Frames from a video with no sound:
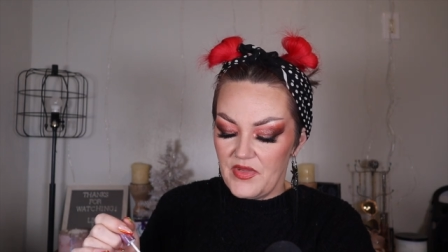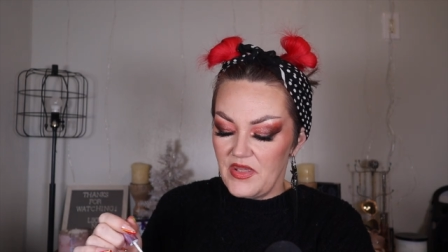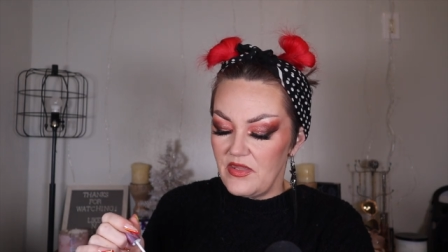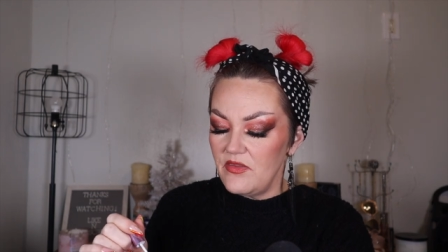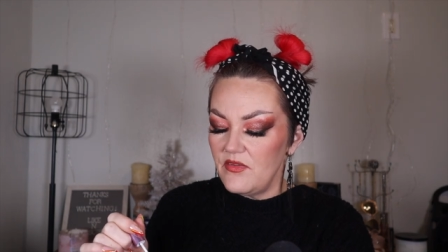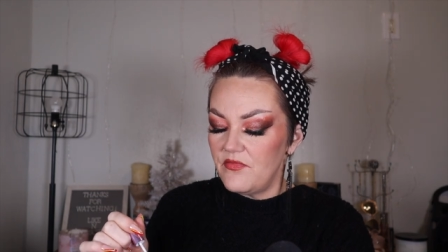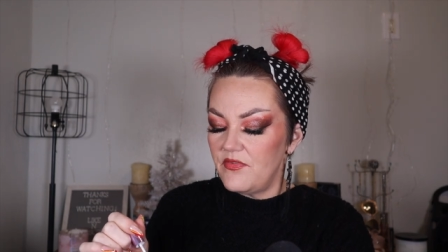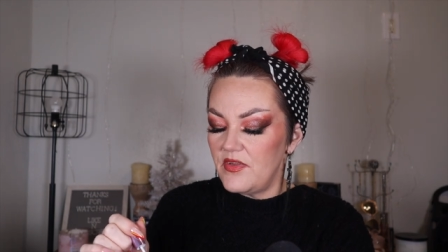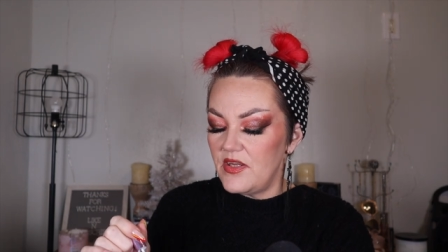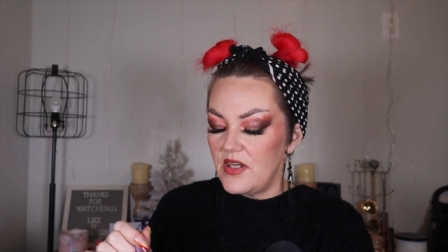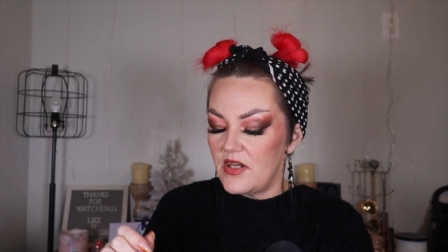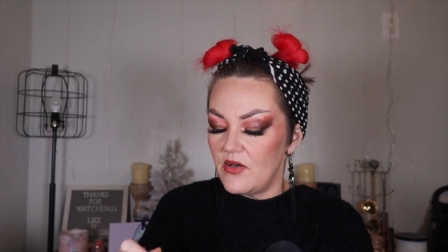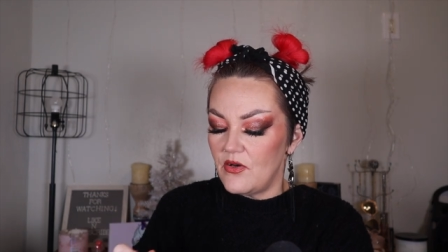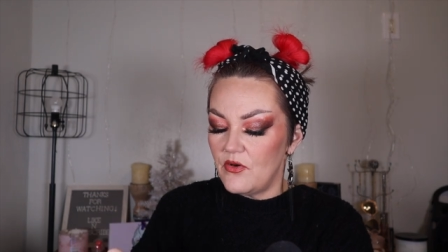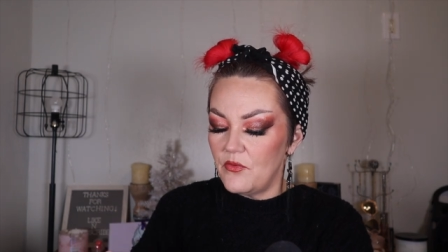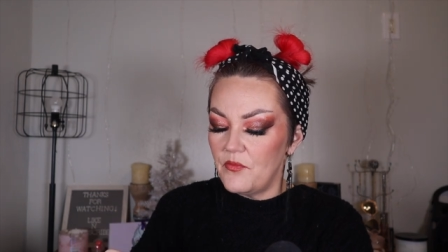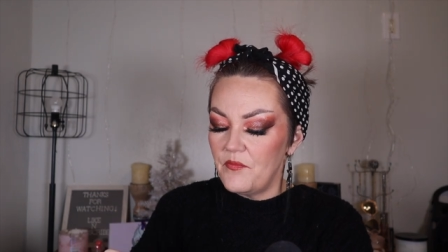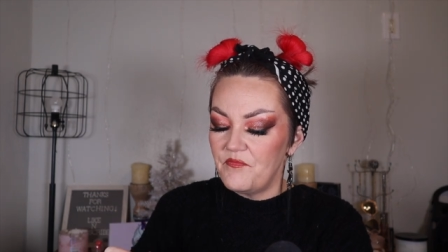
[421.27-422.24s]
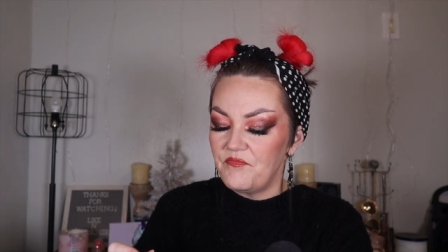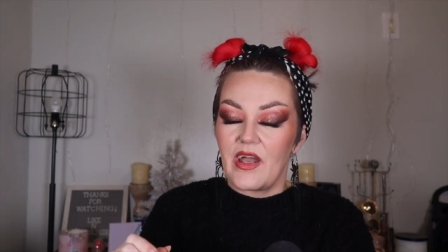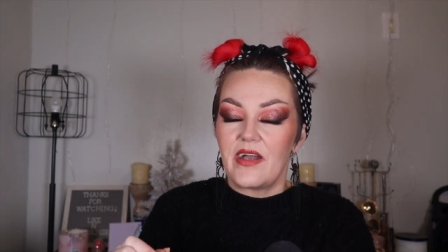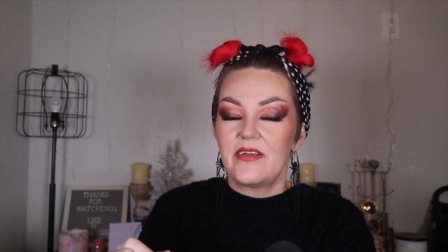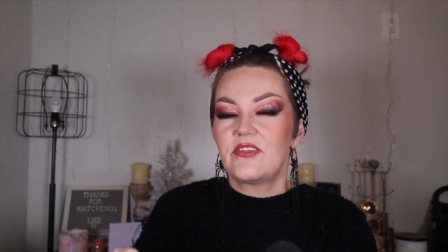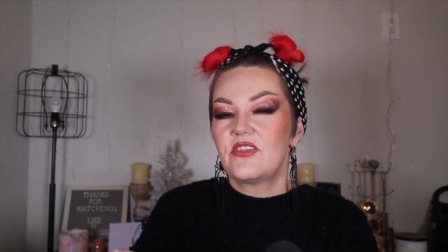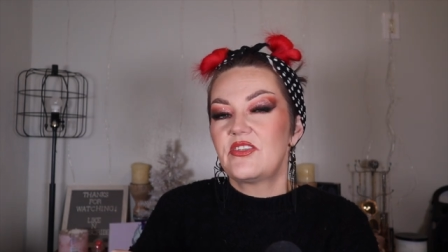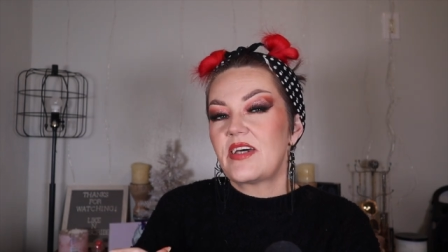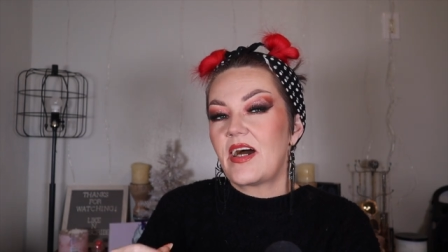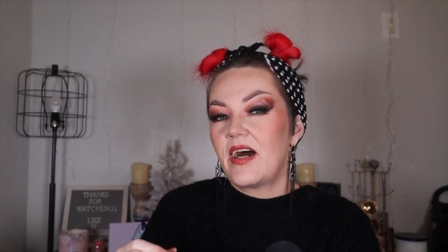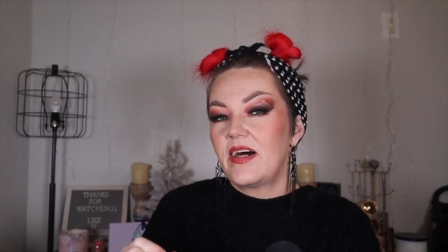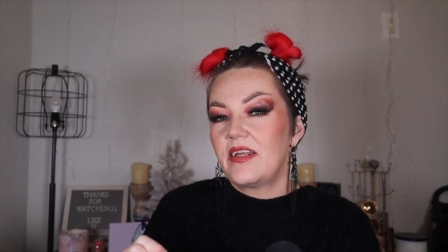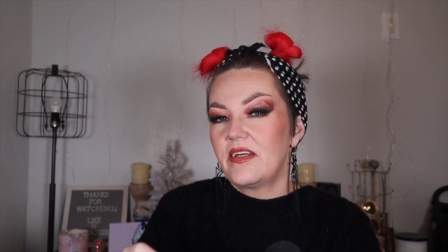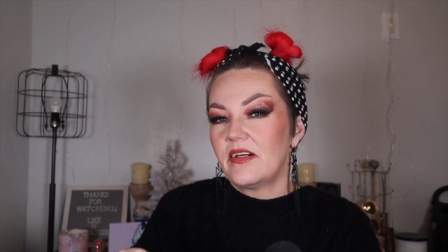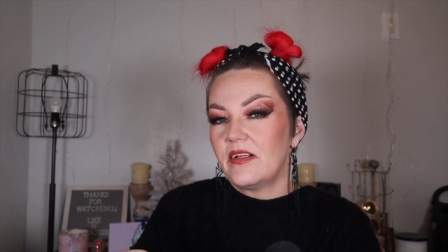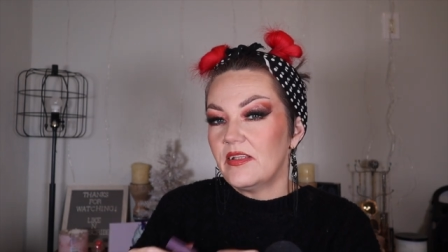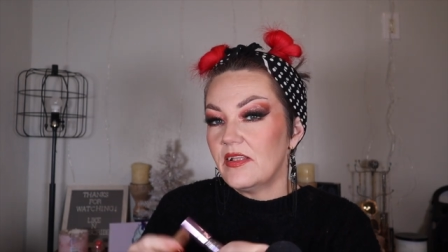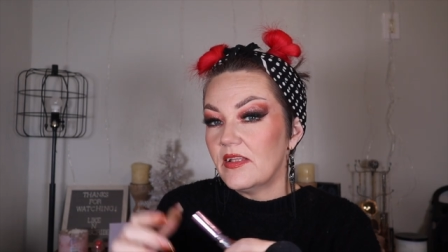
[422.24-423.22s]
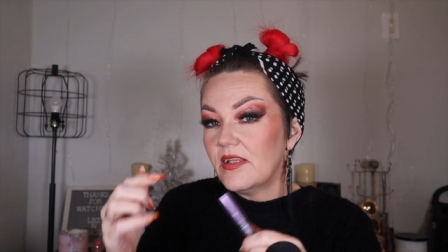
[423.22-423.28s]
in the video, I just
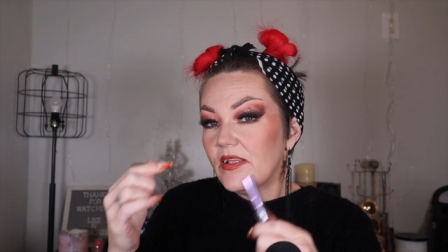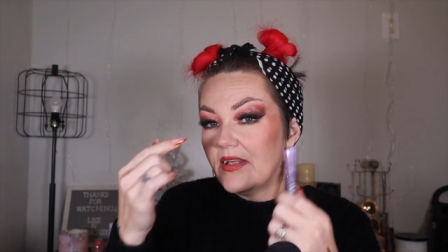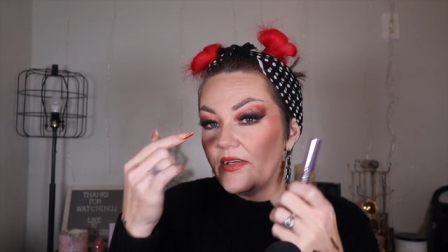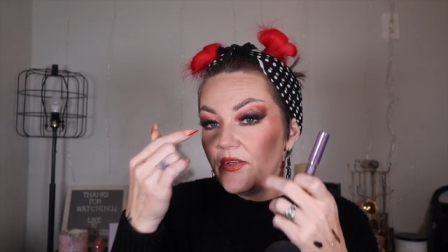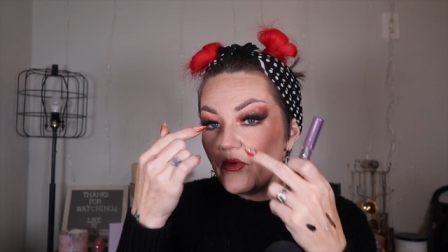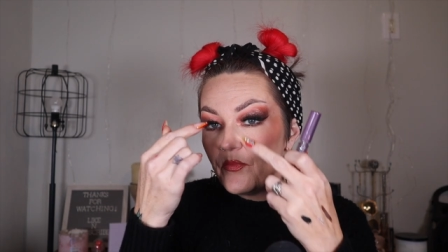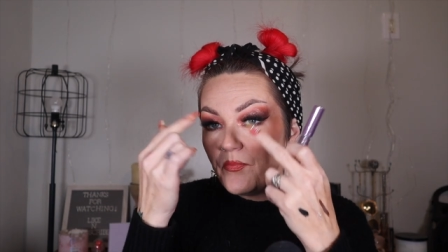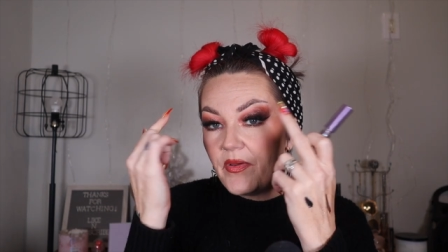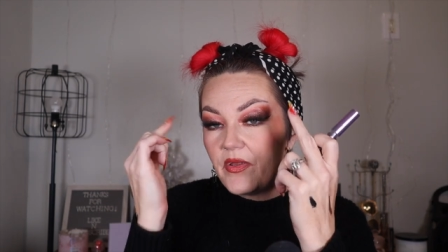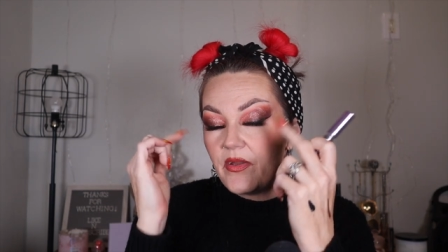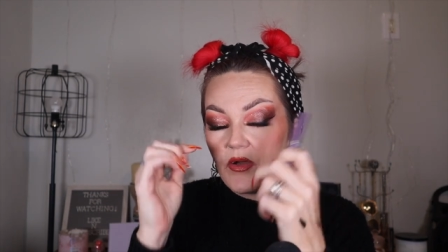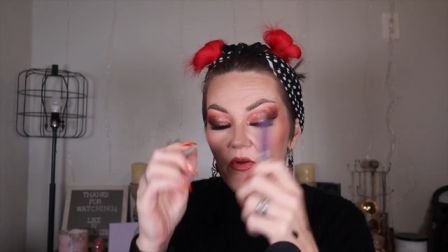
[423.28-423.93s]
added a little bit